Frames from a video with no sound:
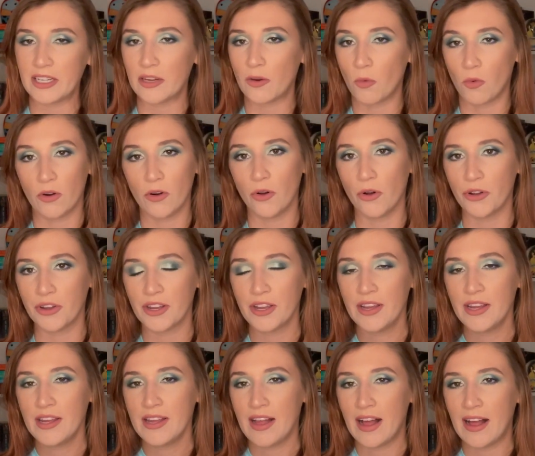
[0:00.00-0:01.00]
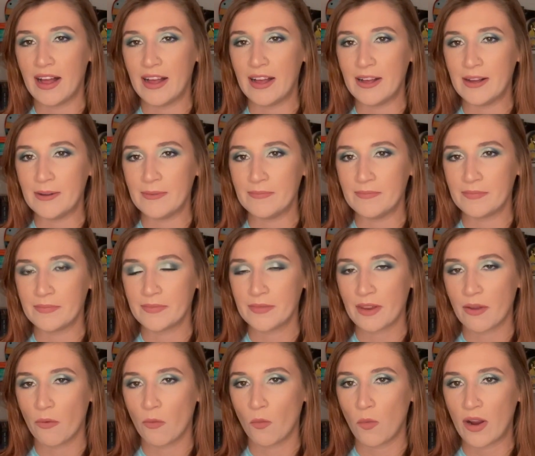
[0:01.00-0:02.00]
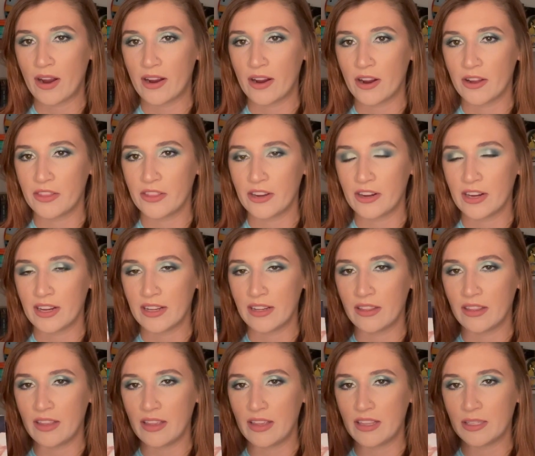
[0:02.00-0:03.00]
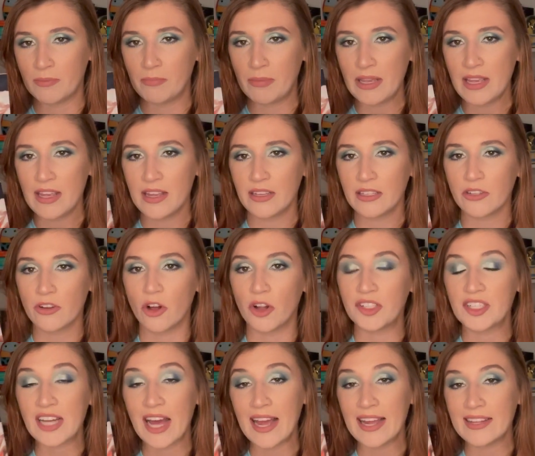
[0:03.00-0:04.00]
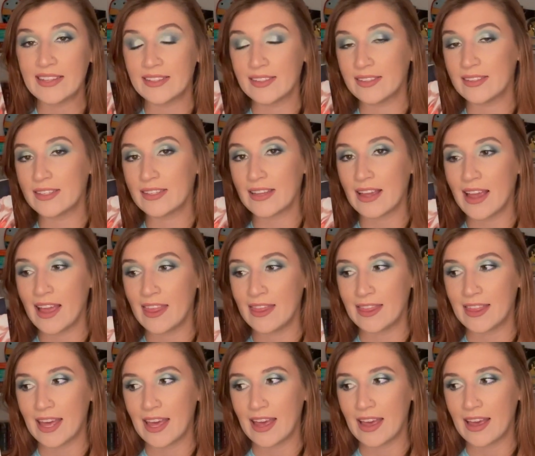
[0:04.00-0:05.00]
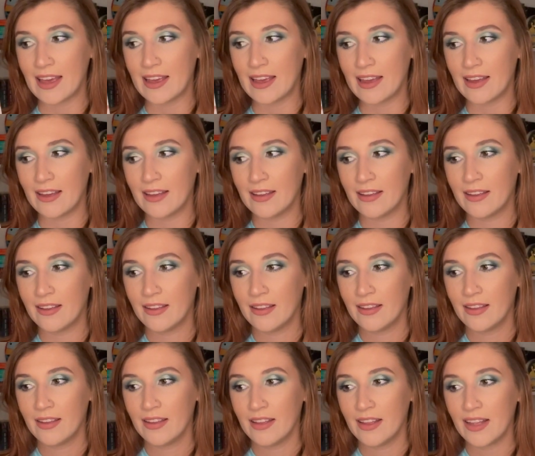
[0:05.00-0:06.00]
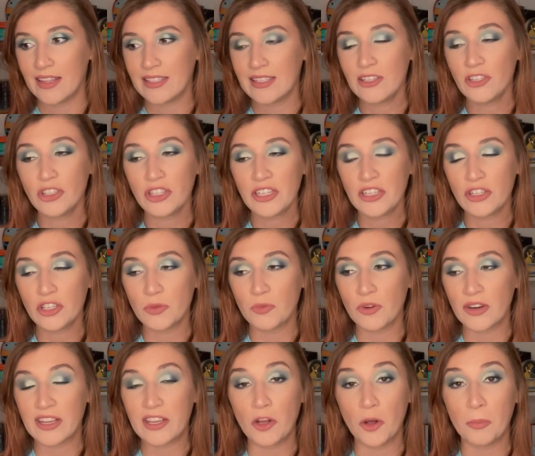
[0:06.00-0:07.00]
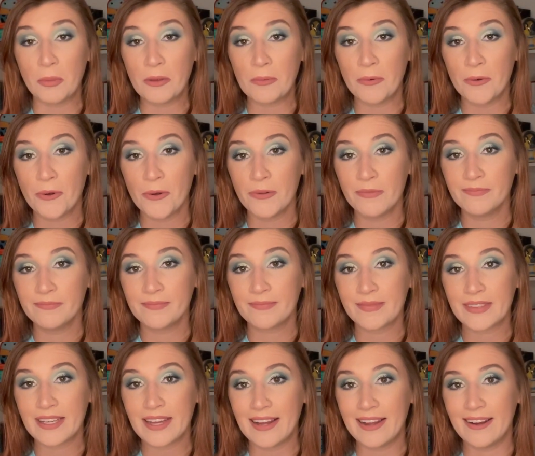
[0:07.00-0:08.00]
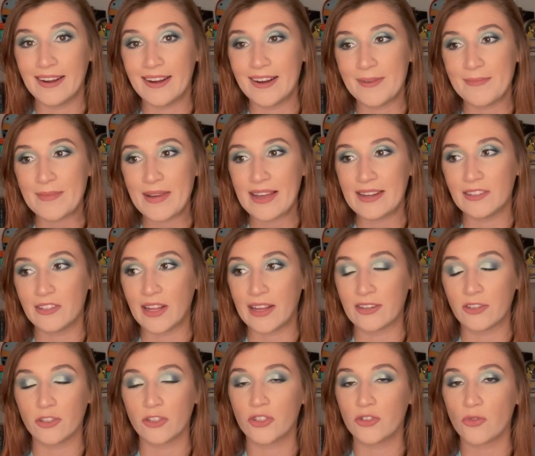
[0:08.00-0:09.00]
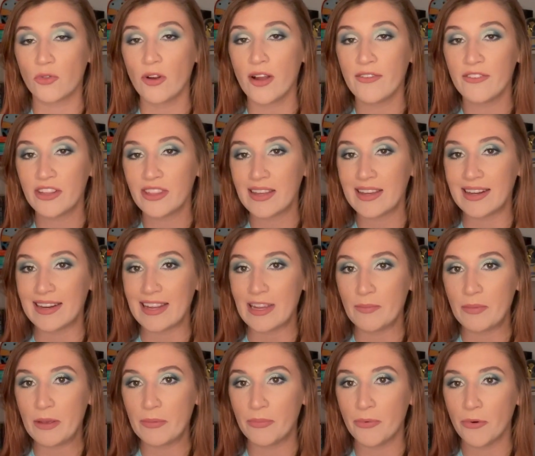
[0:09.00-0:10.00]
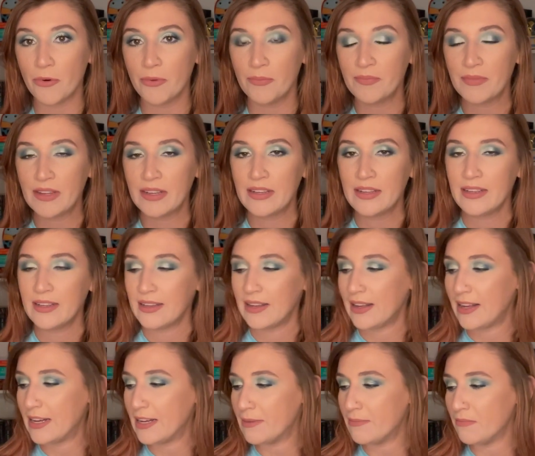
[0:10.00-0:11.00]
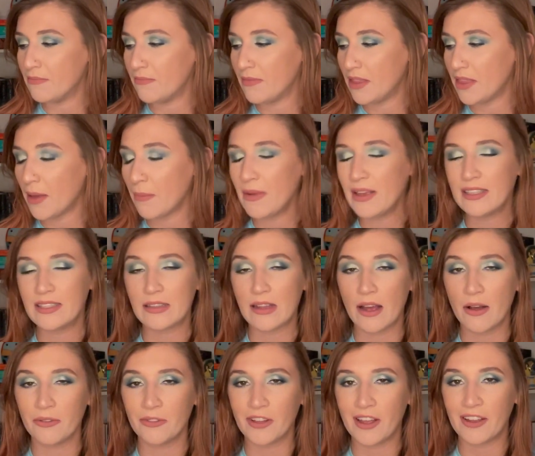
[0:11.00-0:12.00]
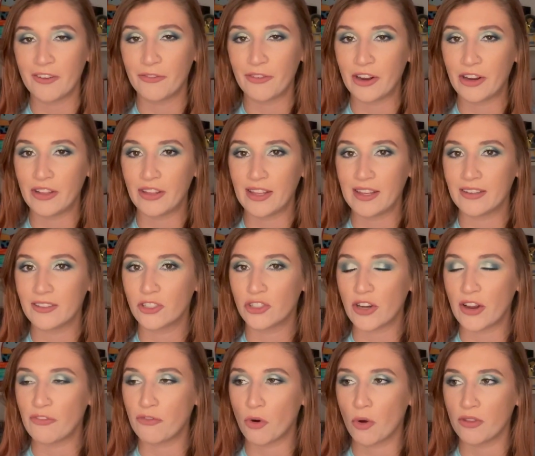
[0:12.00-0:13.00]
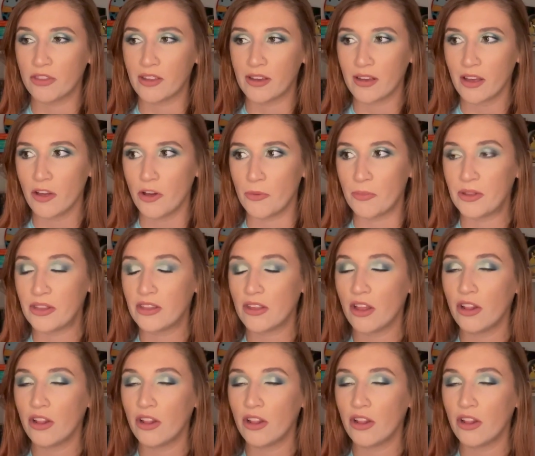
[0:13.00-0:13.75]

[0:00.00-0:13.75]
world. Where there are these beings called Titans, and they essentially just want to kill people, and like destroy everything and eat people. And that may sound like very like straightforward and like, oh, but